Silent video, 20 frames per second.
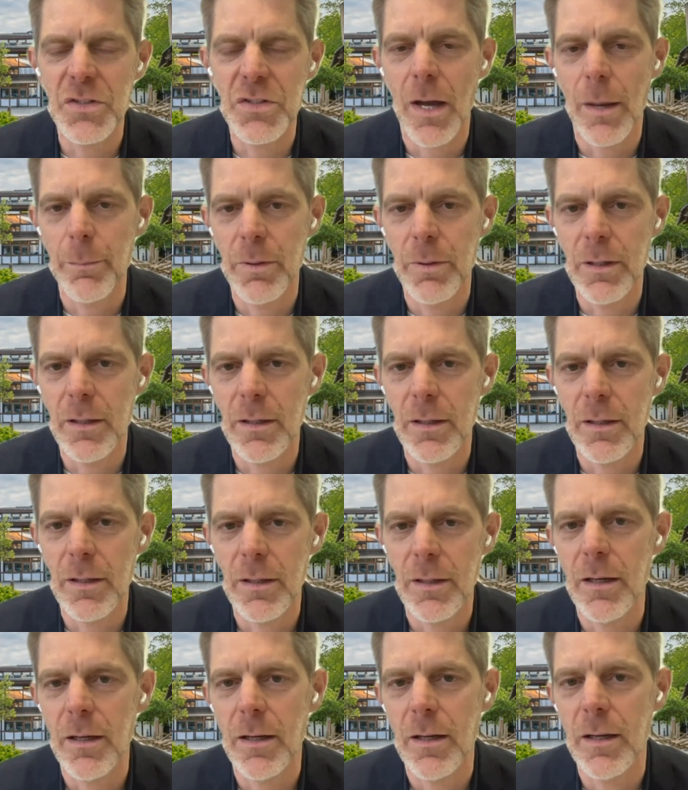This
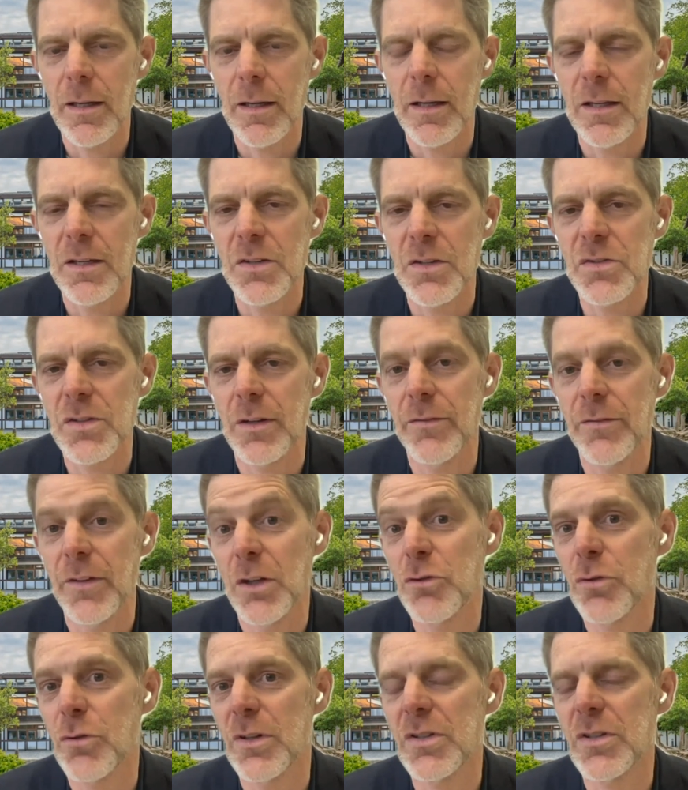topic
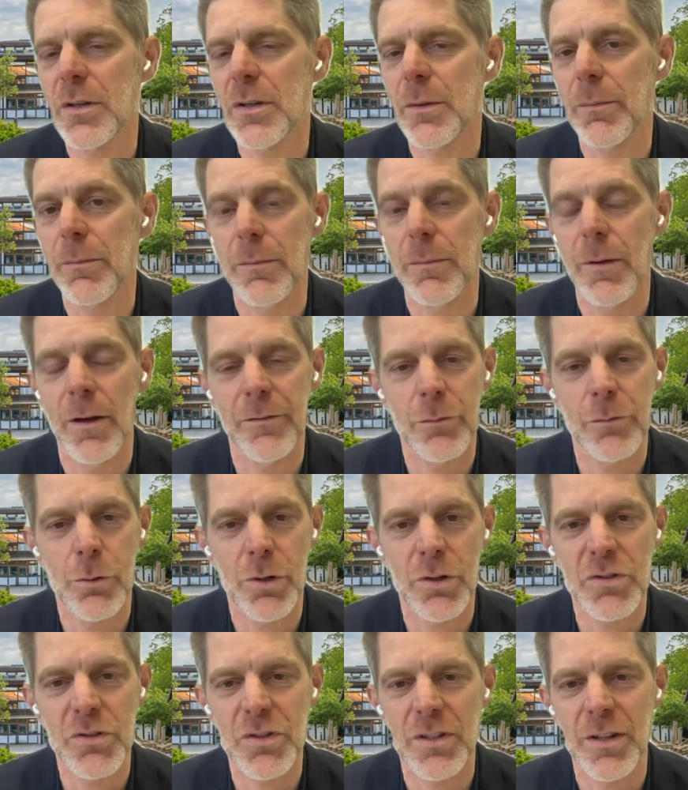is of interest to,
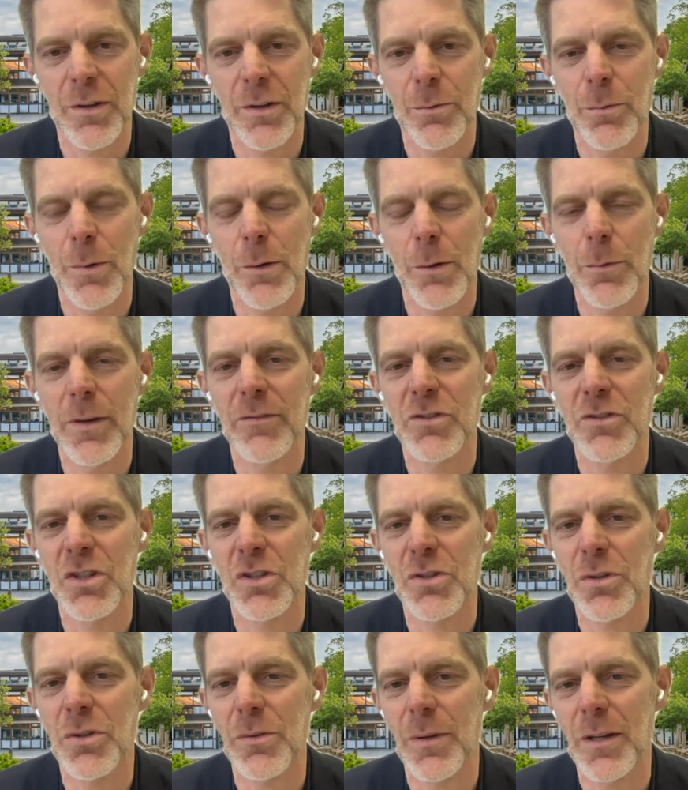of course, what
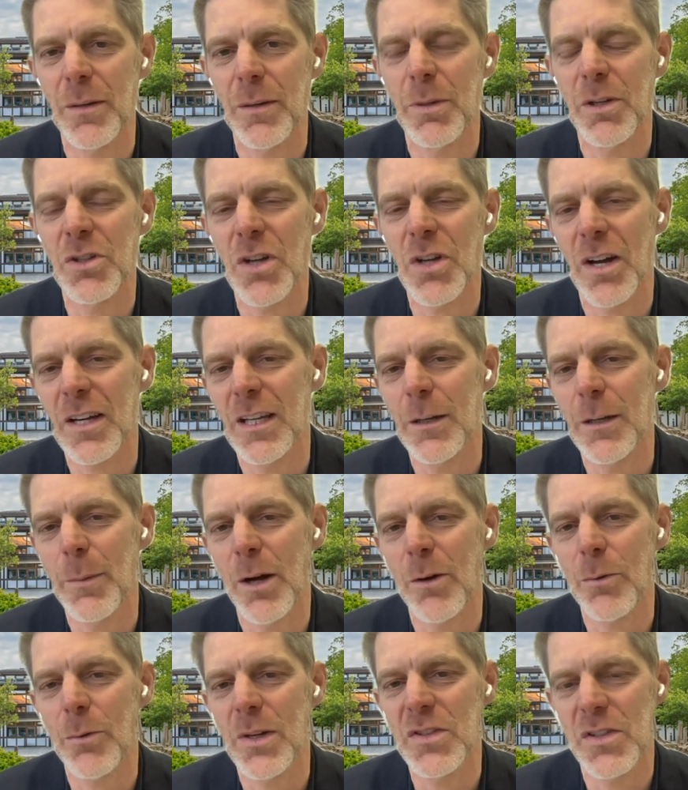we've just been
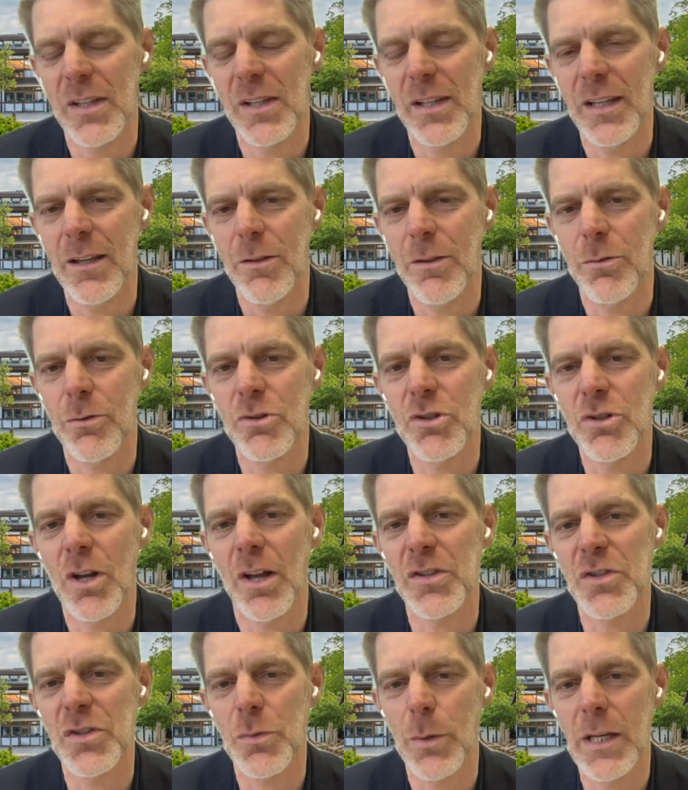talking about recently
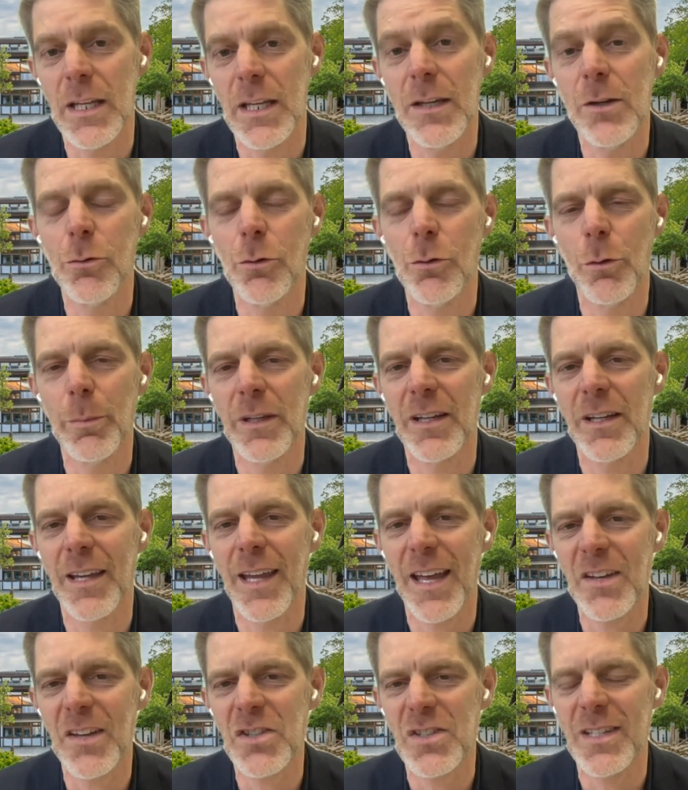through Sean Sweeney, who will
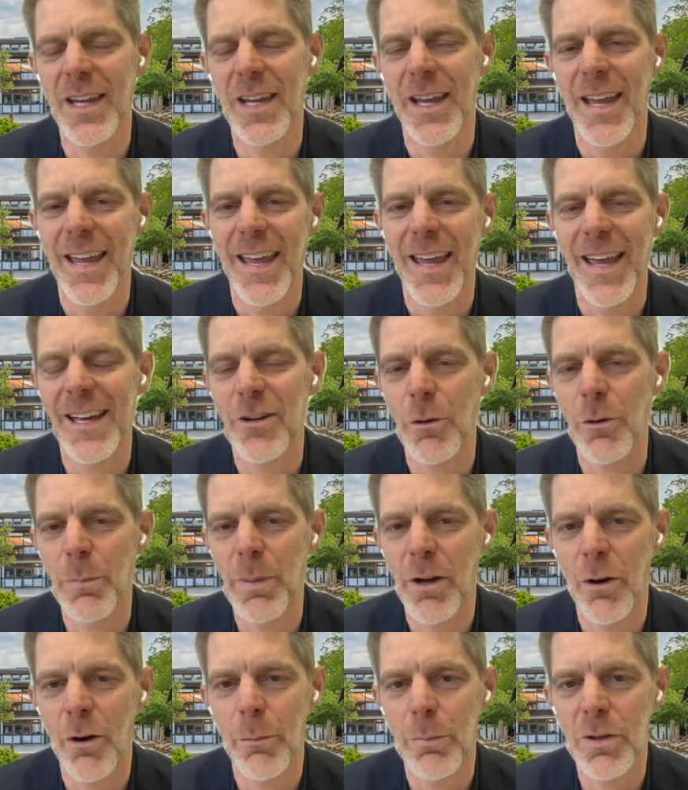be a guest
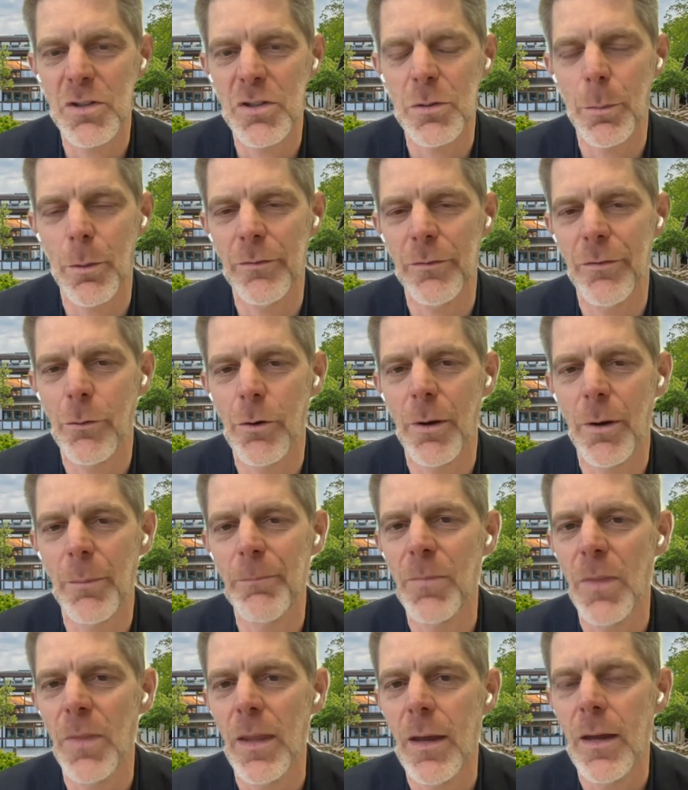at our parent-principal
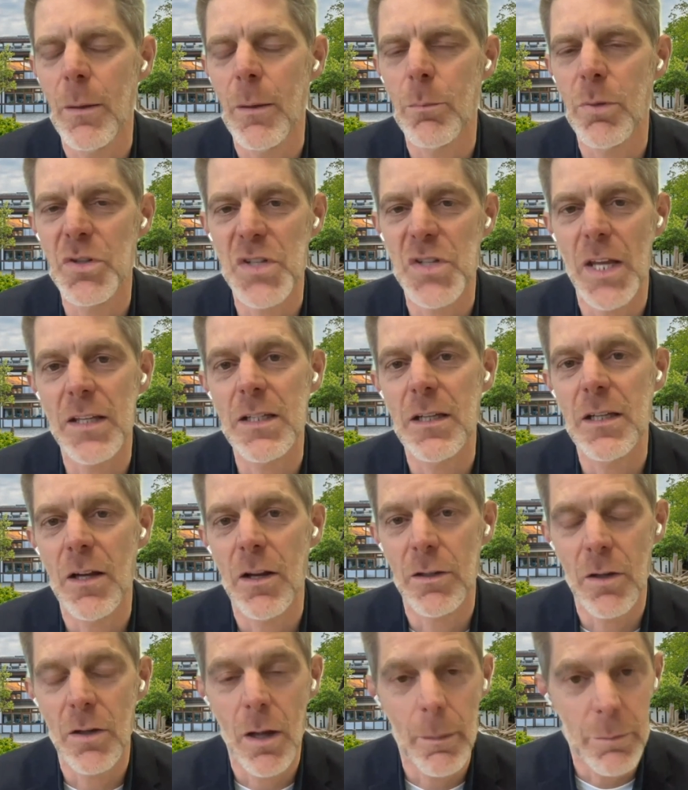forum,
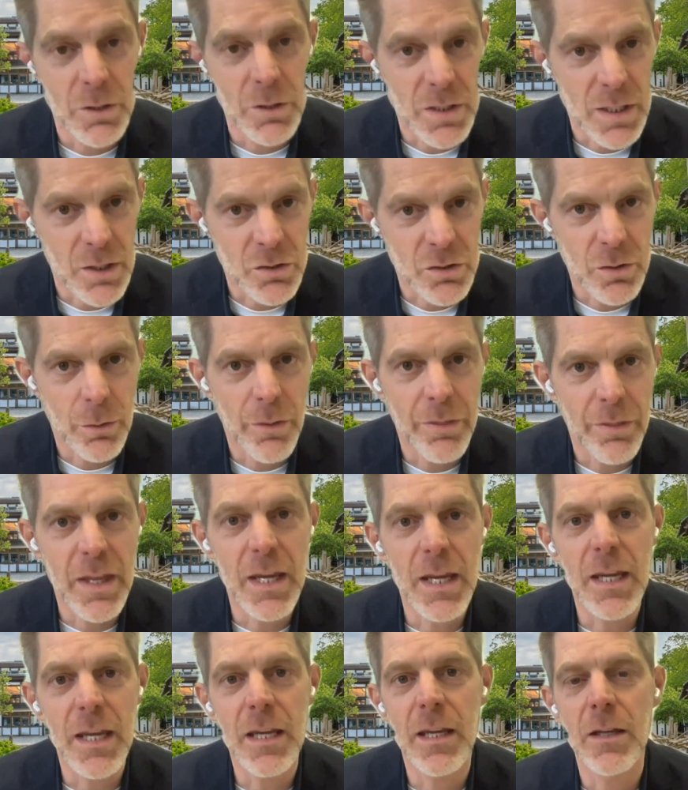presenting on
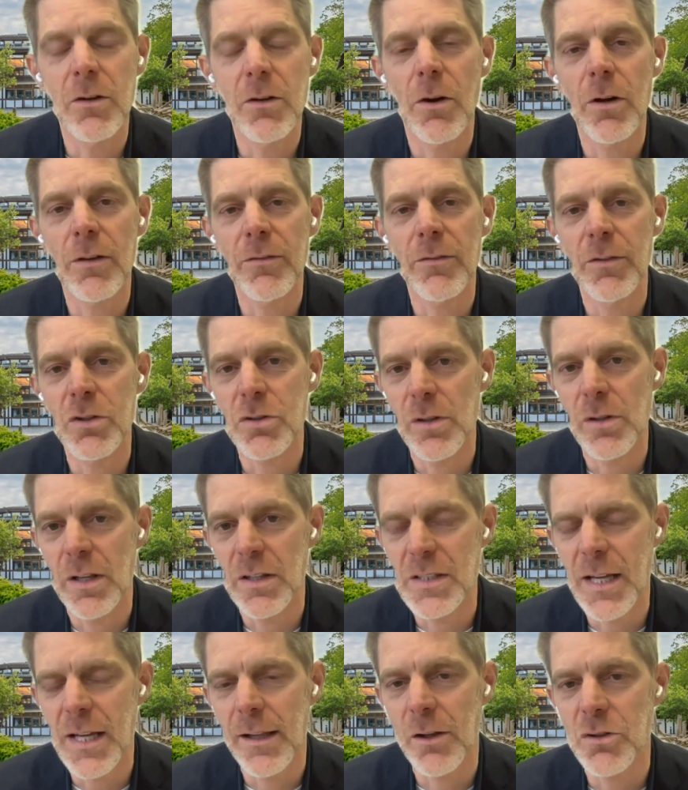computational thinking,
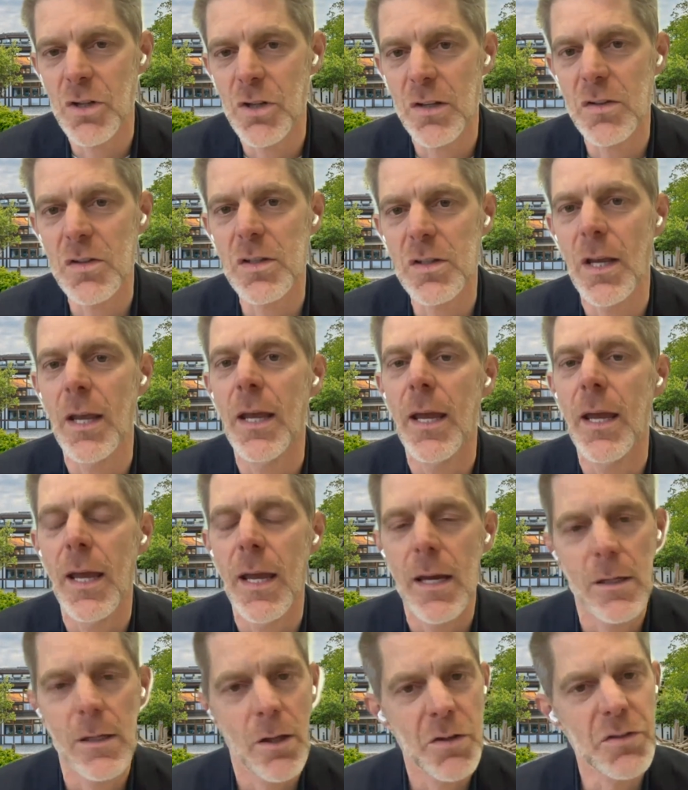artificial intelligence,
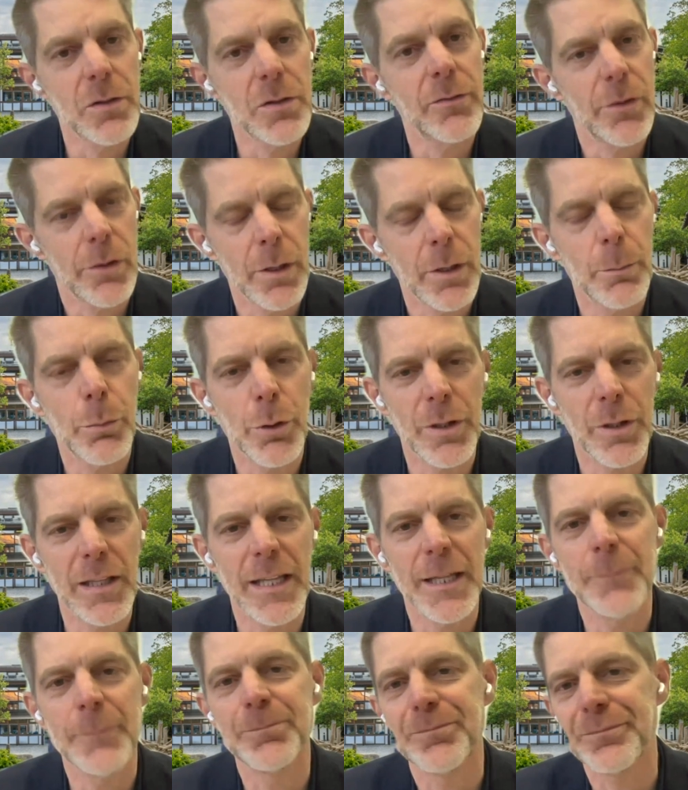and also very
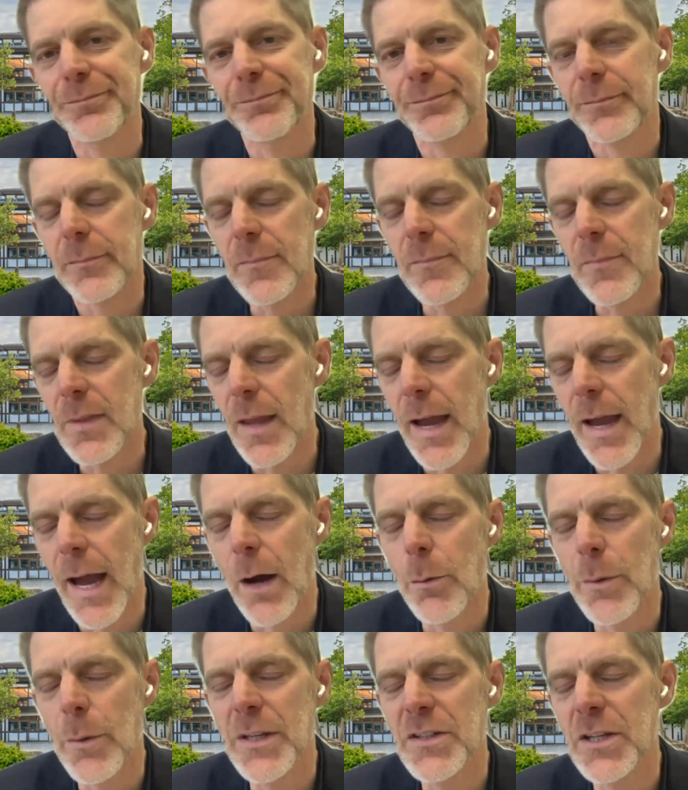importantly,
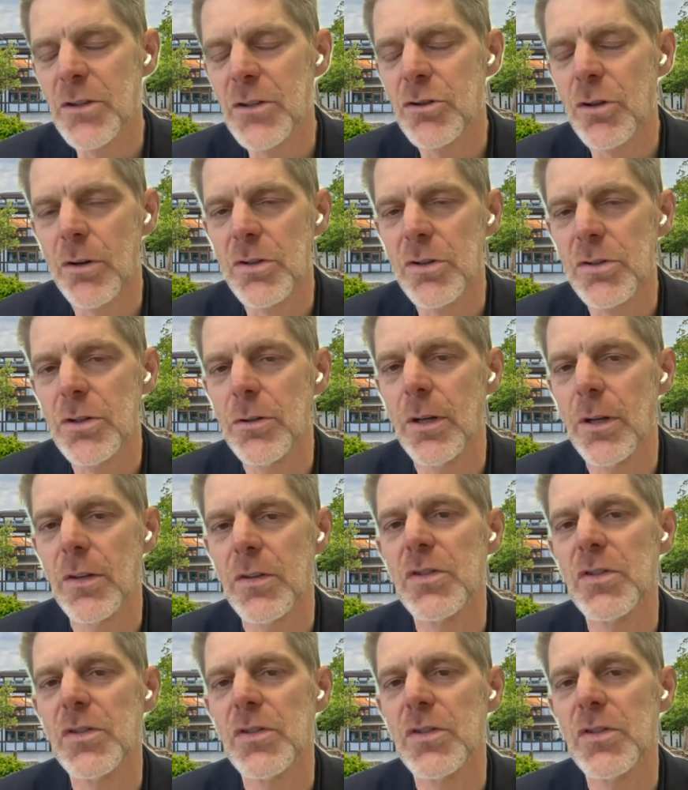how we teach our